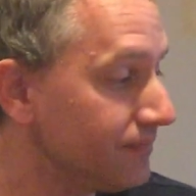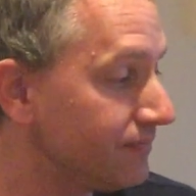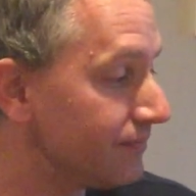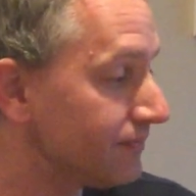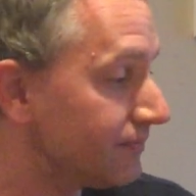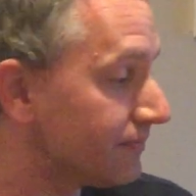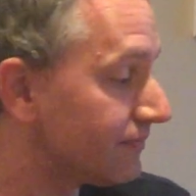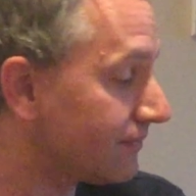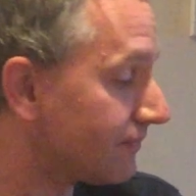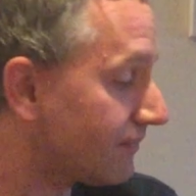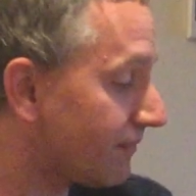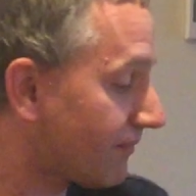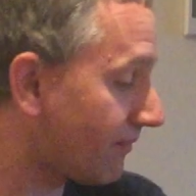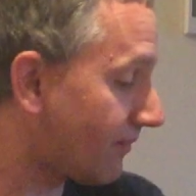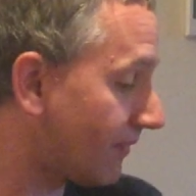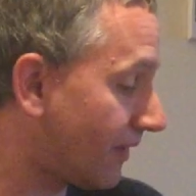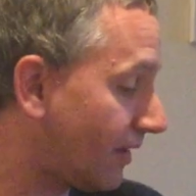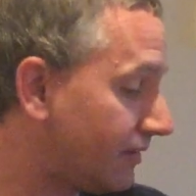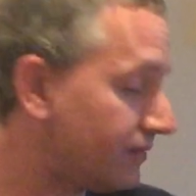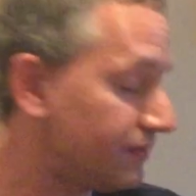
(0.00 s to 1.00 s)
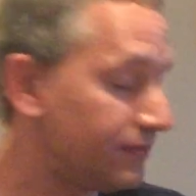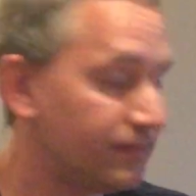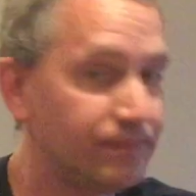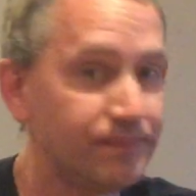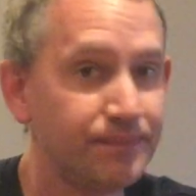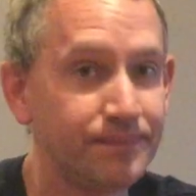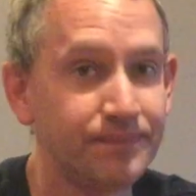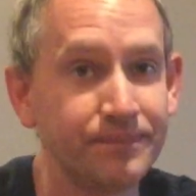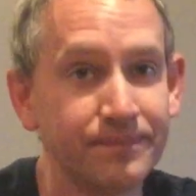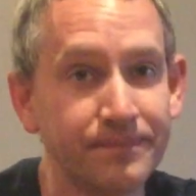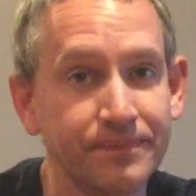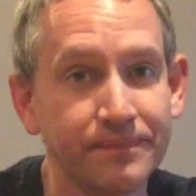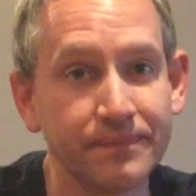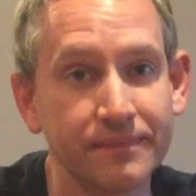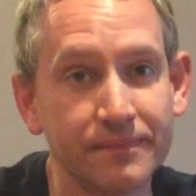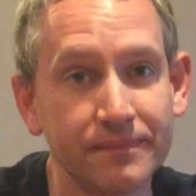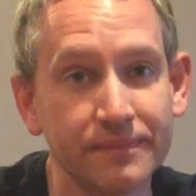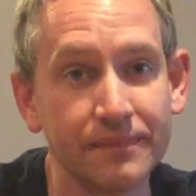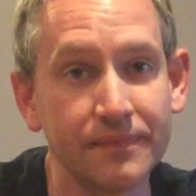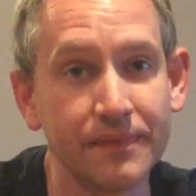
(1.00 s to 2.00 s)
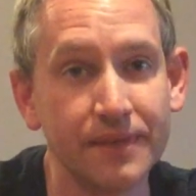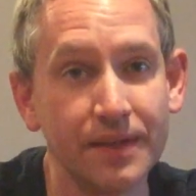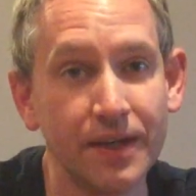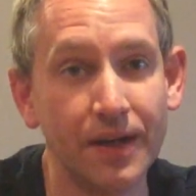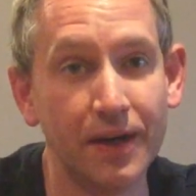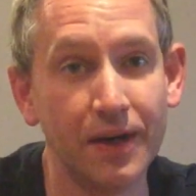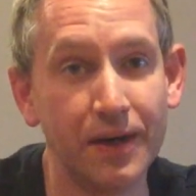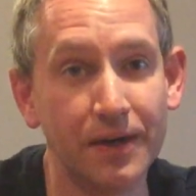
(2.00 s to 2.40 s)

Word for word: No, he got an expander today.